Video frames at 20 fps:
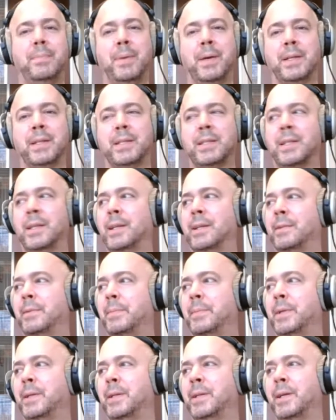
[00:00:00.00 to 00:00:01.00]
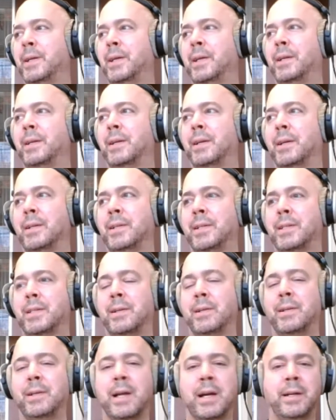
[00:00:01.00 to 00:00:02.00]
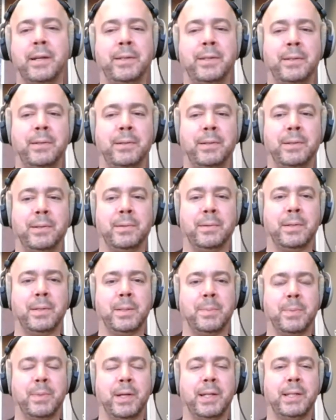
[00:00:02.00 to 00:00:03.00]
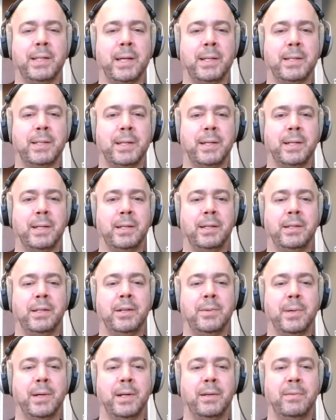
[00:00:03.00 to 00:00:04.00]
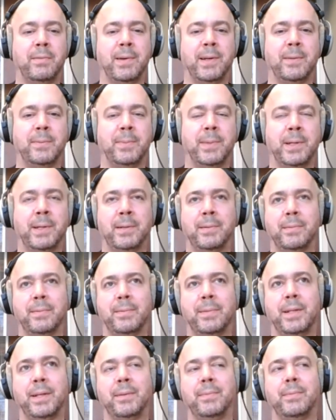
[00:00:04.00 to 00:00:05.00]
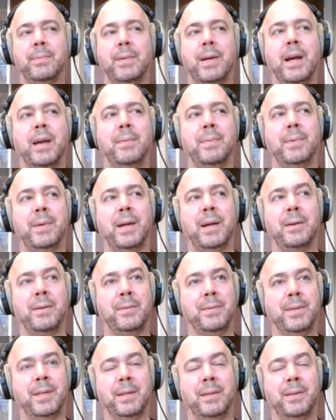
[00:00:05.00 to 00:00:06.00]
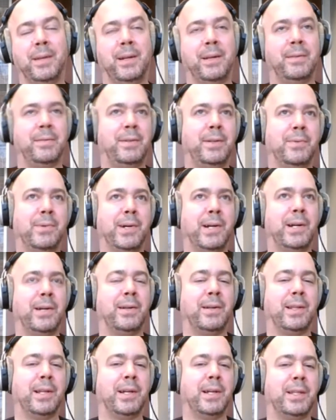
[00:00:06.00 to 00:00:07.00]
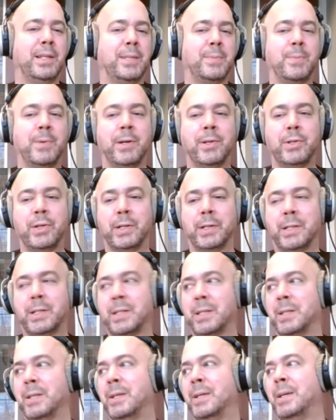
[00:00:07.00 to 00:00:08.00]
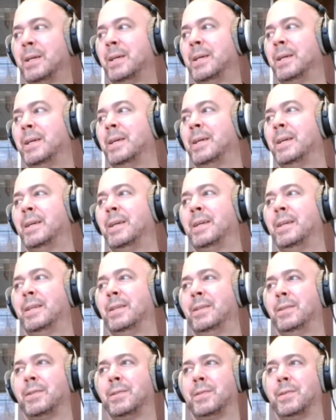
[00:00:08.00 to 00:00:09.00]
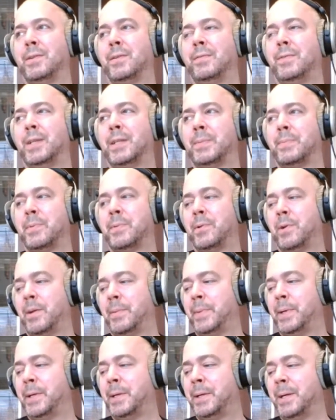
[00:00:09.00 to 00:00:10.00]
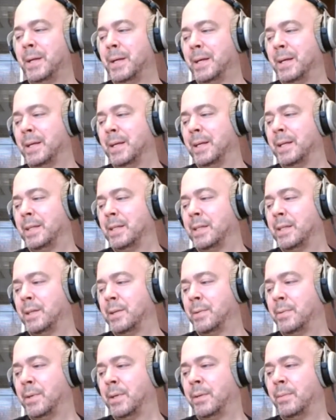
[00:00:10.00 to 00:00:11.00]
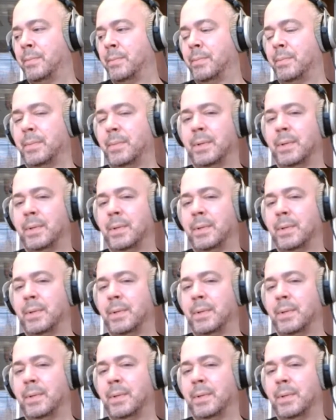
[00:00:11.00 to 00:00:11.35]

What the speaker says: best thing would be like just our attitude towards playtesting and UI development. Like I did a lot of UI on a lot of these projects, user interface programming, and so